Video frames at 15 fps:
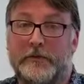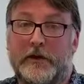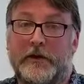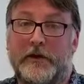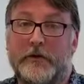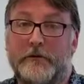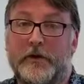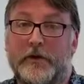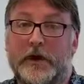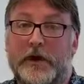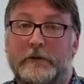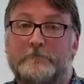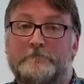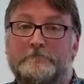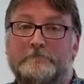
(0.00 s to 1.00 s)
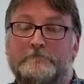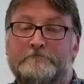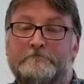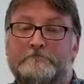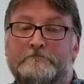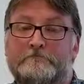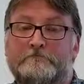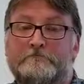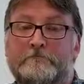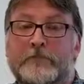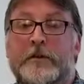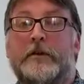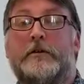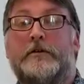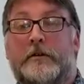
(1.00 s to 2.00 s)
on the Monday morning.
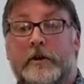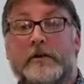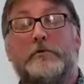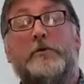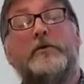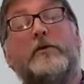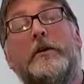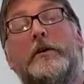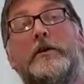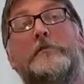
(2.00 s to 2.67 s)
Any more, Greg?